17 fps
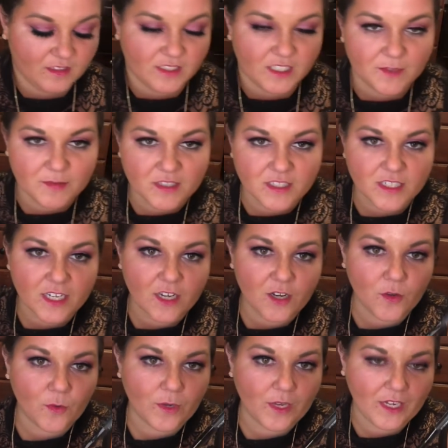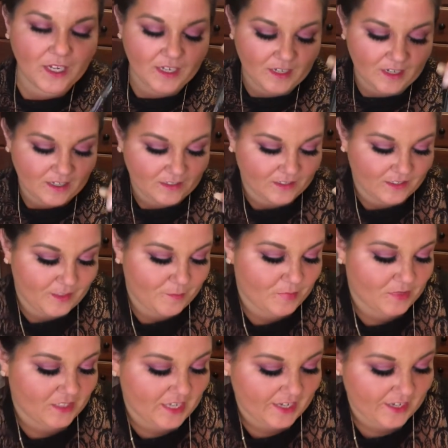Lipstick Queen Lip
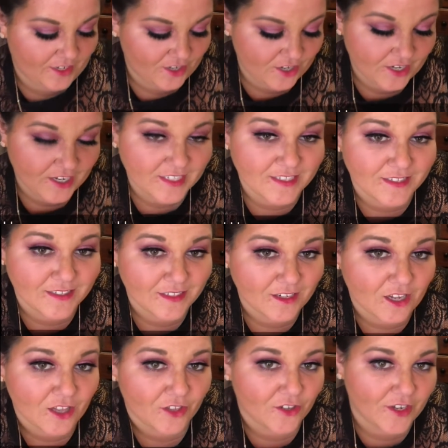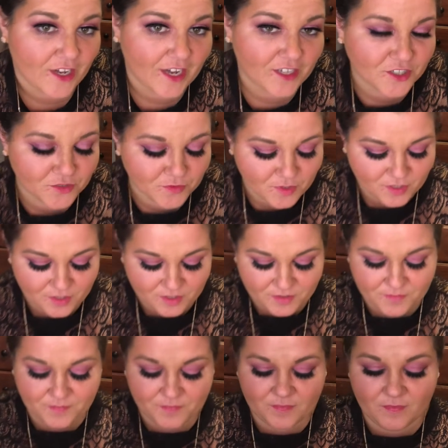Liner is in the color Natural.
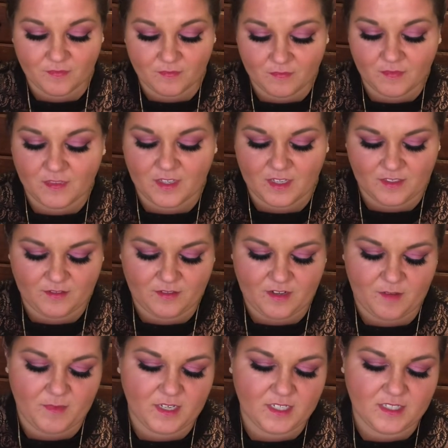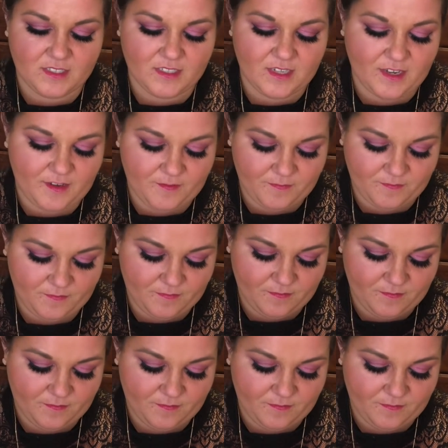That's what I meant to say.